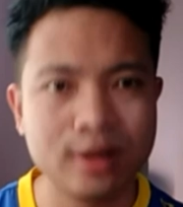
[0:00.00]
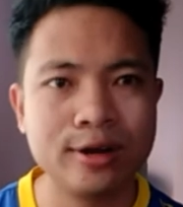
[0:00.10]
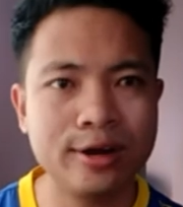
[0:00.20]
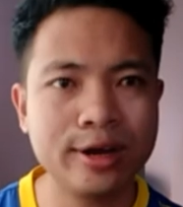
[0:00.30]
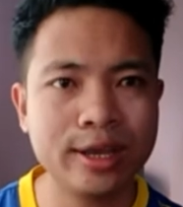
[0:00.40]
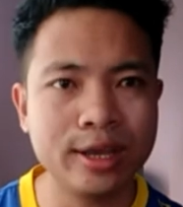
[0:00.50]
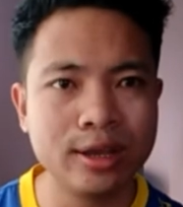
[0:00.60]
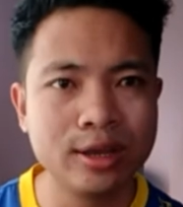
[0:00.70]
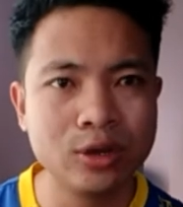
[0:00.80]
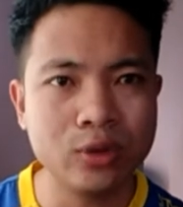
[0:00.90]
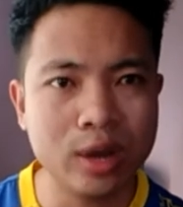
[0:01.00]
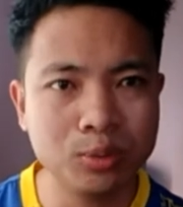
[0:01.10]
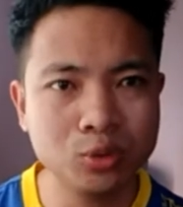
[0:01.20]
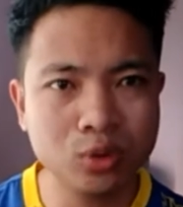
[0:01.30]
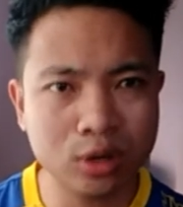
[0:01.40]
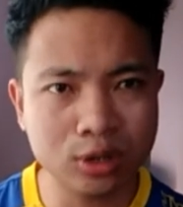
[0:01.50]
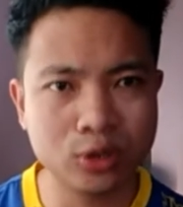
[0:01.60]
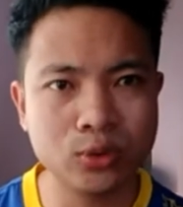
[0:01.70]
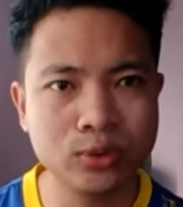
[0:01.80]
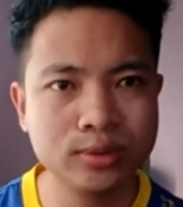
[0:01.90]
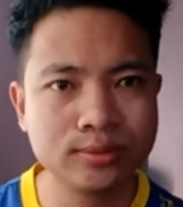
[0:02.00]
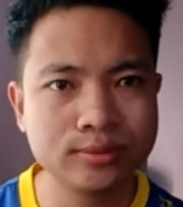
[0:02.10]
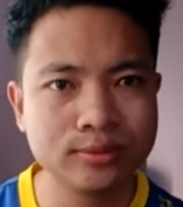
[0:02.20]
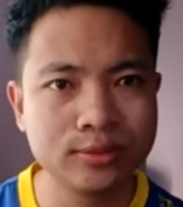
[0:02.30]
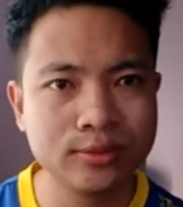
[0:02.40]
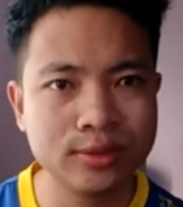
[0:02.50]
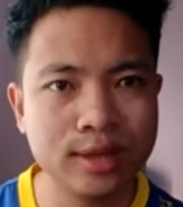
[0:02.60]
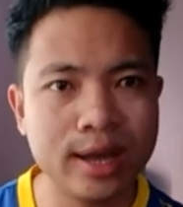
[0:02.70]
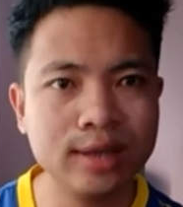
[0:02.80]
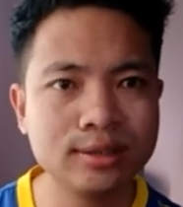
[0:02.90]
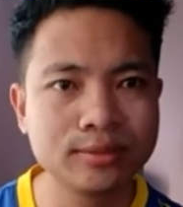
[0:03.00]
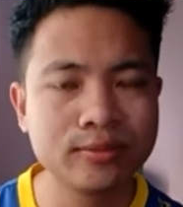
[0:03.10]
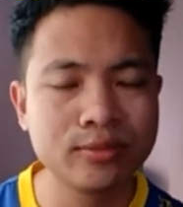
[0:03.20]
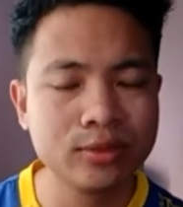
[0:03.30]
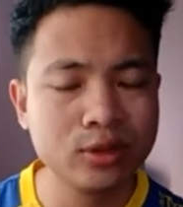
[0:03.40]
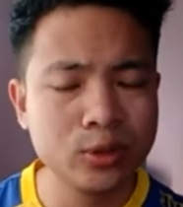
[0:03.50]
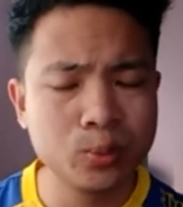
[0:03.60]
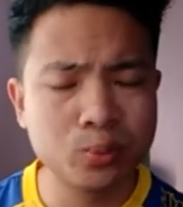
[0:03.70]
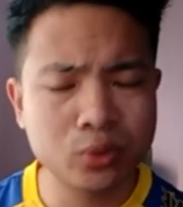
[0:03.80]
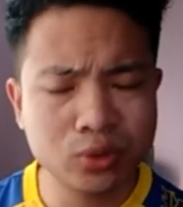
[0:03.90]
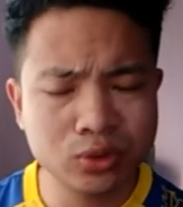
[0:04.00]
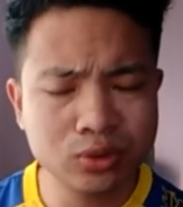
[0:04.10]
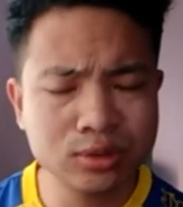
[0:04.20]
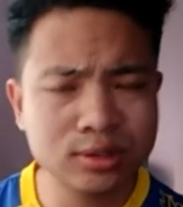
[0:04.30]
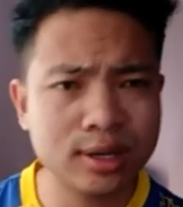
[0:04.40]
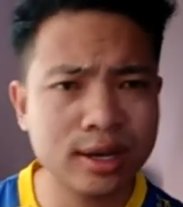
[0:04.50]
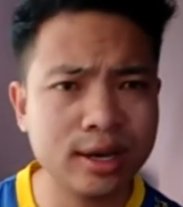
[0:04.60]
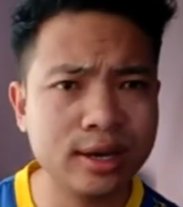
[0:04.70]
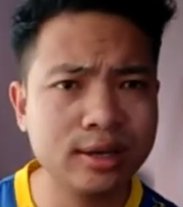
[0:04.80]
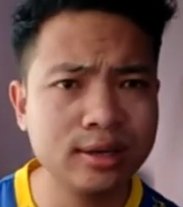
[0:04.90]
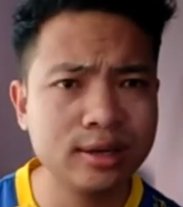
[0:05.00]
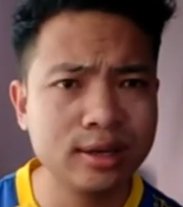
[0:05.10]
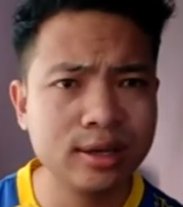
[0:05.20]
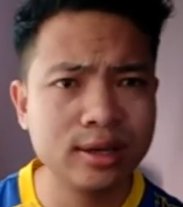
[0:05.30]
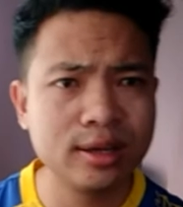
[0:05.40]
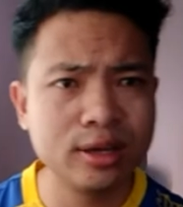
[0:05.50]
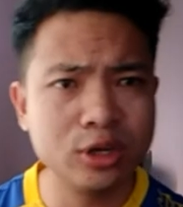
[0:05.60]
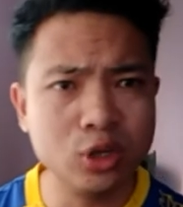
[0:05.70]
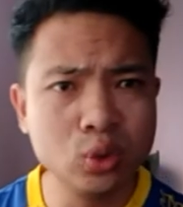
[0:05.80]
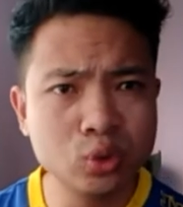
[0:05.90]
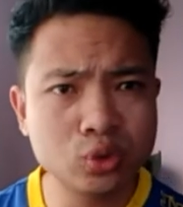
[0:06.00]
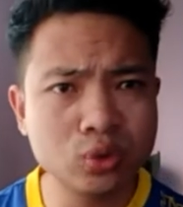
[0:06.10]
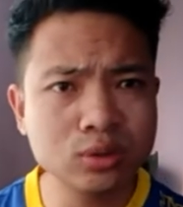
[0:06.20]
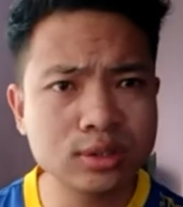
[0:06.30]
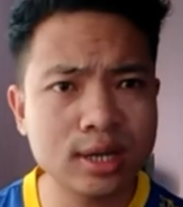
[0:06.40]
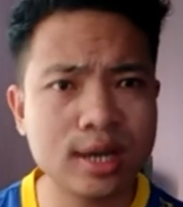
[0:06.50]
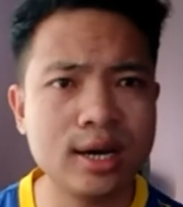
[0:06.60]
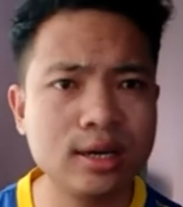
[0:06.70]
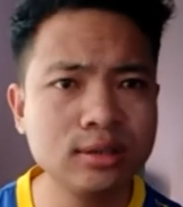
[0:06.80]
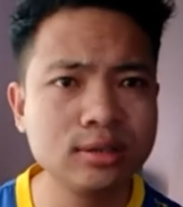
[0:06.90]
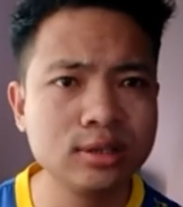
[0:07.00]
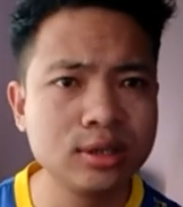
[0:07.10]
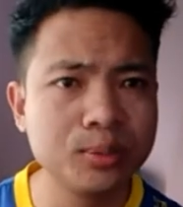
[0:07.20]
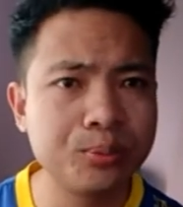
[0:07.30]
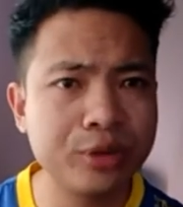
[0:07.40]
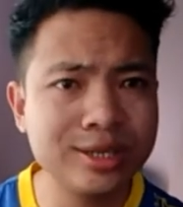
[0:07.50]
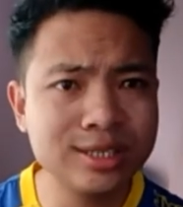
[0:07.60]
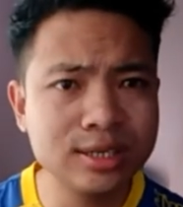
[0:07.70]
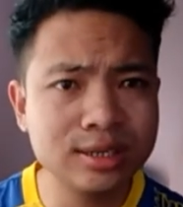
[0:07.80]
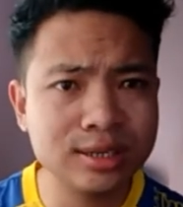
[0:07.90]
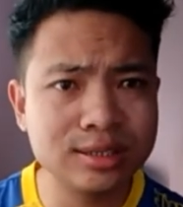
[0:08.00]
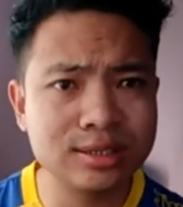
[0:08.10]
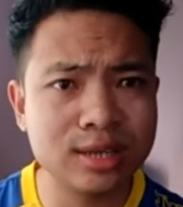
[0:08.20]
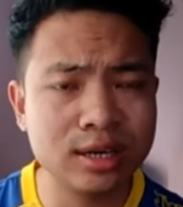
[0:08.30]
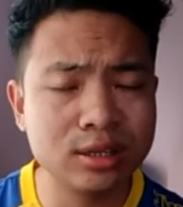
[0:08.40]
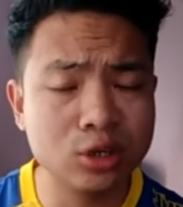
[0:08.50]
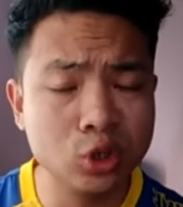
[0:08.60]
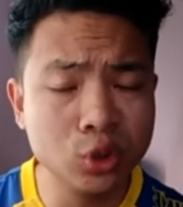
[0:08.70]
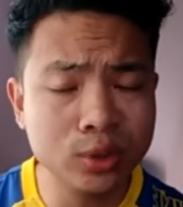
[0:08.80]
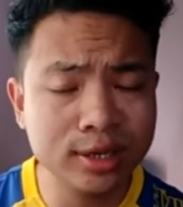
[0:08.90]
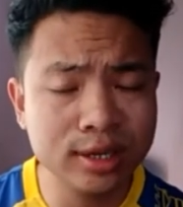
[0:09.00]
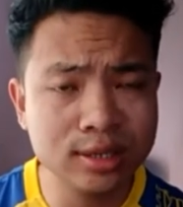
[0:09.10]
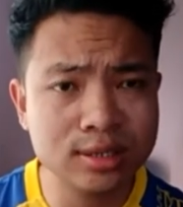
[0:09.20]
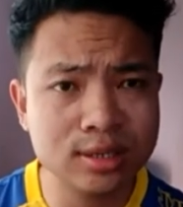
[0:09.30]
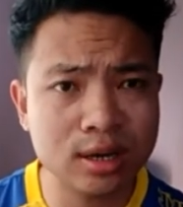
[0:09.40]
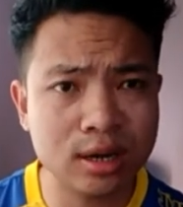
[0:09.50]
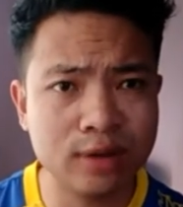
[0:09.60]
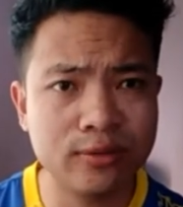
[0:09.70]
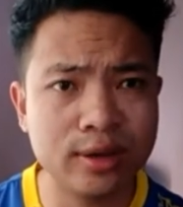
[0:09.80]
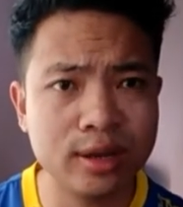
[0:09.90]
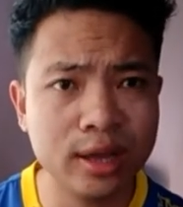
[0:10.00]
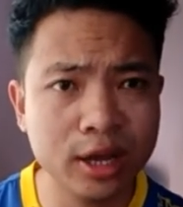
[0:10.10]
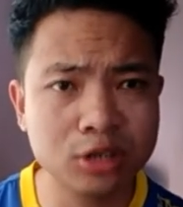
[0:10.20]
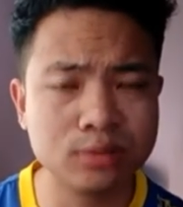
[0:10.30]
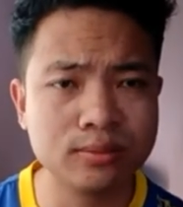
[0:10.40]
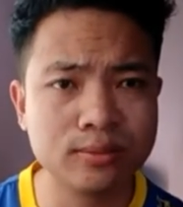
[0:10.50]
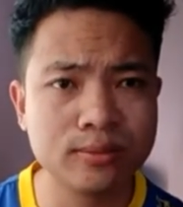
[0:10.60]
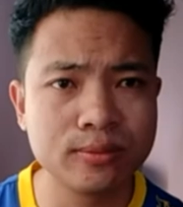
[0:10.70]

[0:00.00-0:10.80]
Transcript: Okay, you have to conclude that protons and neutrons are present inside the nucleus of an atom,